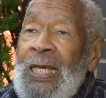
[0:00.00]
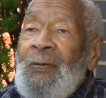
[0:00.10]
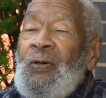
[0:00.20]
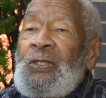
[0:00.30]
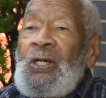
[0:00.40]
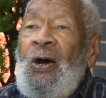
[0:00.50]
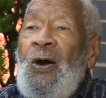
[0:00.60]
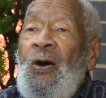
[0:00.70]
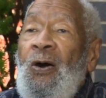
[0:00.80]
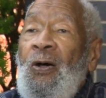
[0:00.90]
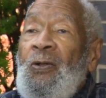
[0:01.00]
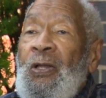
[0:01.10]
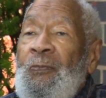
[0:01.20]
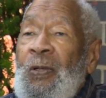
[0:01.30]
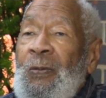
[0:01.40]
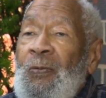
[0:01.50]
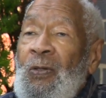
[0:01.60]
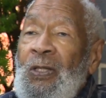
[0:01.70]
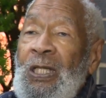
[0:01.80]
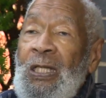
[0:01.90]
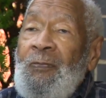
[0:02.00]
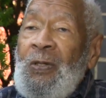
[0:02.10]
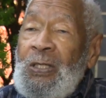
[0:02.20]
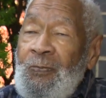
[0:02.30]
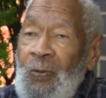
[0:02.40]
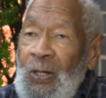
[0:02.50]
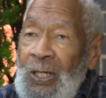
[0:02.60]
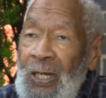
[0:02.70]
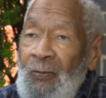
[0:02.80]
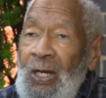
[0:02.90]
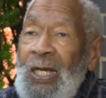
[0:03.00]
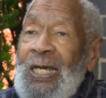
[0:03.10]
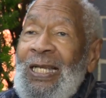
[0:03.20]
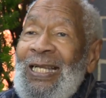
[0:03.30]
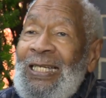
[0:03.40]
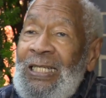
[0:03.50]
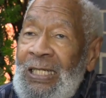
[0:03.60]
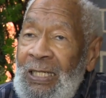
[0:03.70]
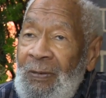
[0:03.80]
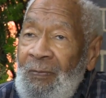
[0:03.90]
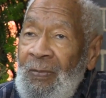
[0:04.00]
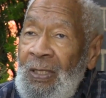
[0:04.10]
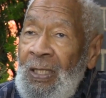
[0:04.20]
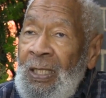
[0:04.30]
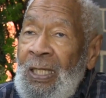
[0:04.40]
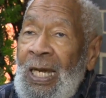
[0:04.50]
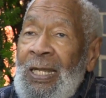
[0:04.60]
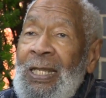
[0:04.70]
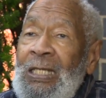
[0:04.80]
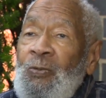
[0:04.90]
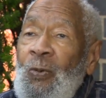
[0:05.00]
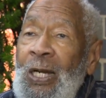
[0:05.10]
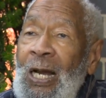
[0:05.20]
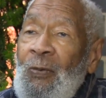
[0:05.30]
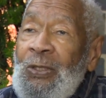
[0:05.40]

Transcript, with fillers: It was all the people in the Pittsburgh area elected him. And that's what I